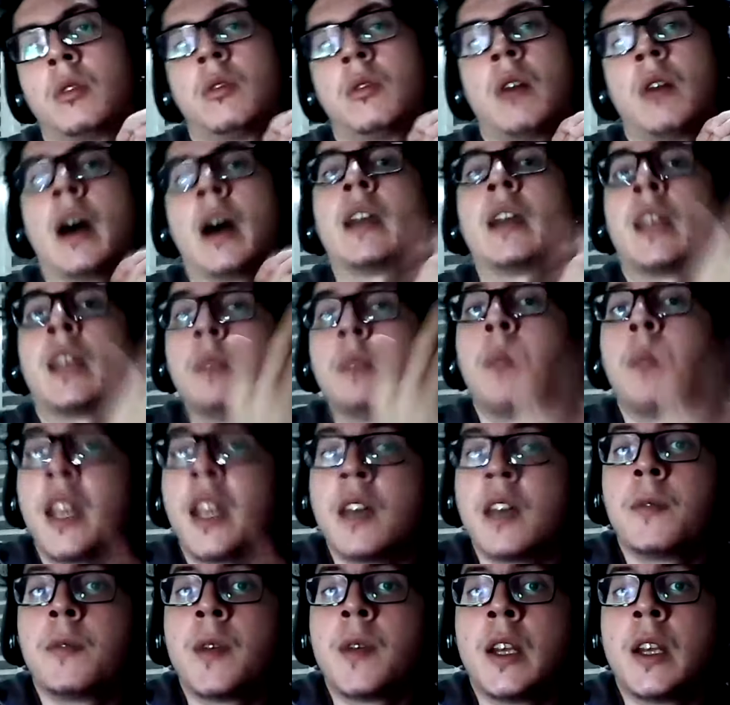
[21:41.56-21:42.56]
I can make
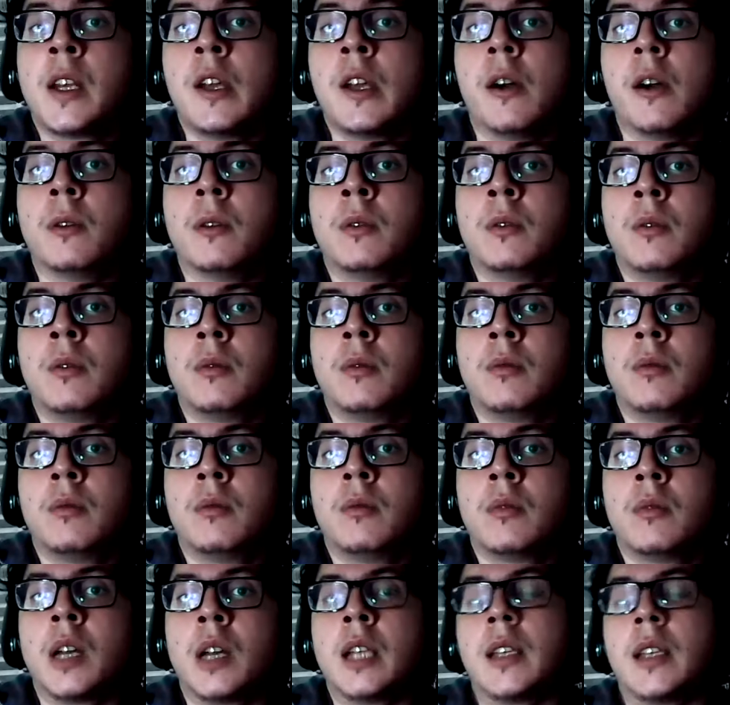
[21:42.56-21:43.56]
a video
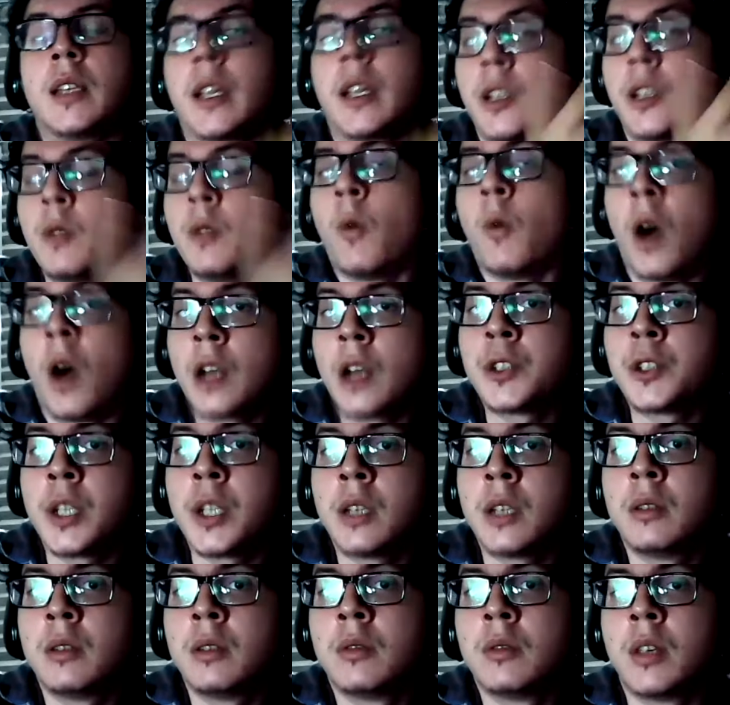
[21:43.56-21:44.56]
and then you watch
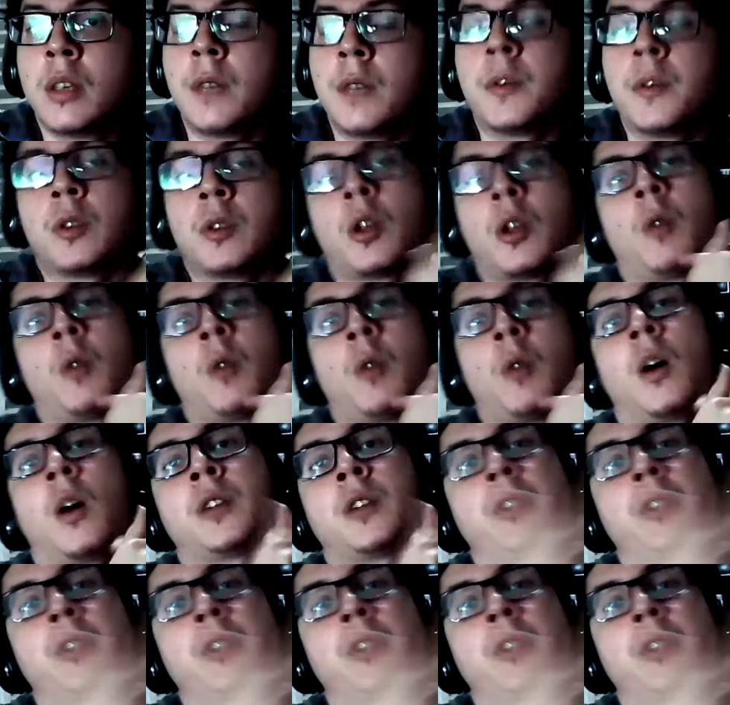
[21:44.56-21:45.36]
it. If you don't watch